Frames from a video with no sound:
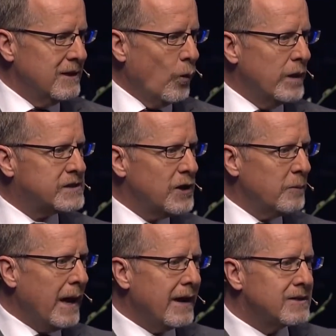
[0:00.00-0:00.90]
We still
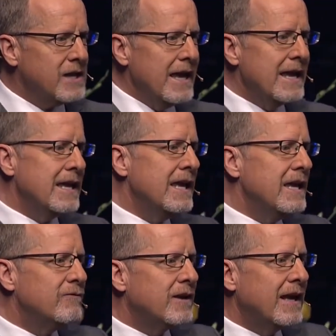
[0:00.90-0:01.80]
manage,
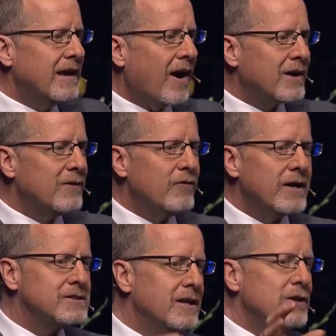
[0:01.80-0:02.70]
even in our
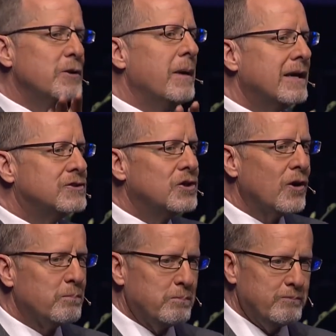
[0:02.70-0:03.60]
confession, to make it your
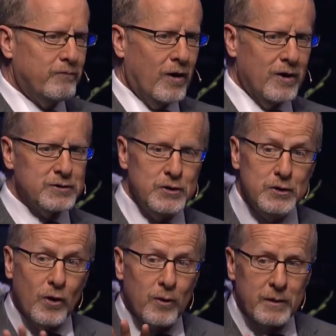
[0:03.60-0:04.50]
fault,
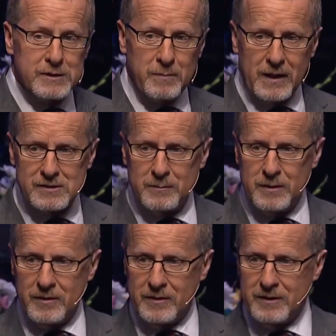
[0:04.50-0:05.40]
your
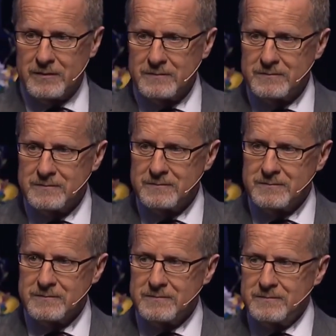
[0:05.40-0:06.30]
responsibility.
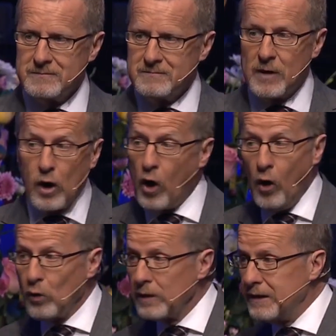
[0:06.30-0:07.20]
There are a
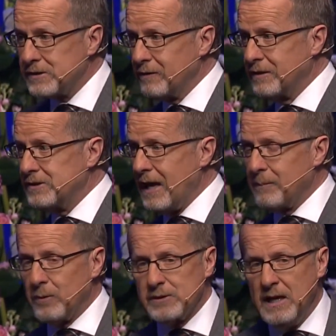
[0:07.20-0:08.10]
whole list of
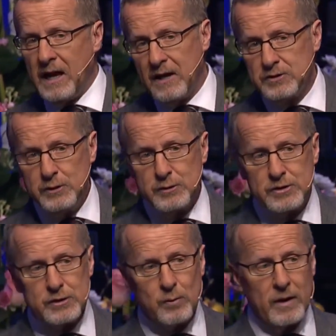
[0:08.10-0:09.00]
examples. I'll choose
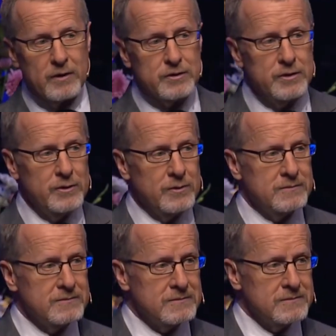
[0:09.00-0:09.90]
just one or two.
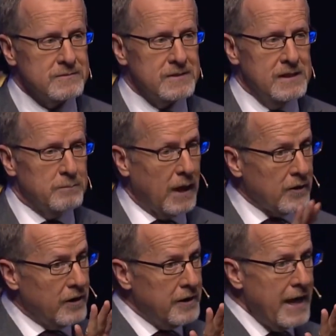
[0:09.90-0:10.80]
I'm not
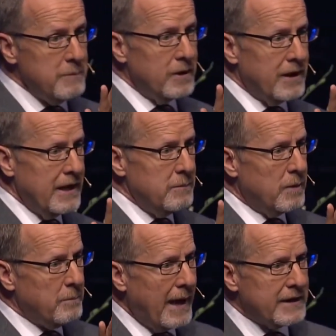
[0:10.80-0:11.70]
going to name a name,
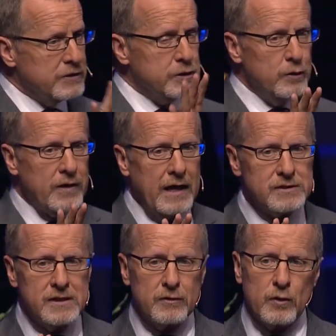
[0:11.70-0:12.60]
but back in
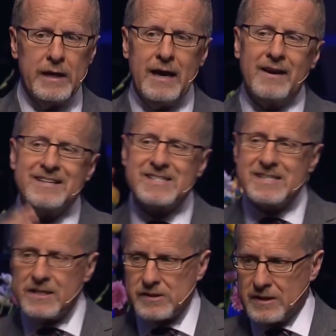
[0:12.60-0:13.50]
2003, an
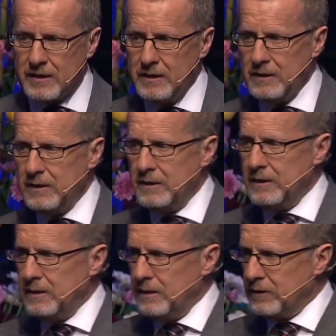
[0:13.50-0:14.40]
assistant
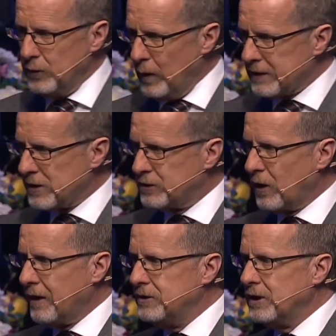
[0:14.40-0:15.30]
U.S.
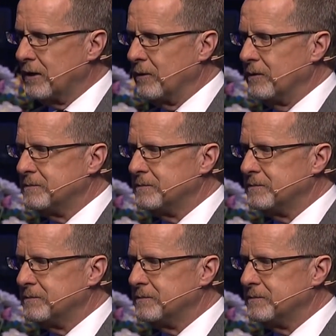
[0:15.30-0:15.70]
Attorney General,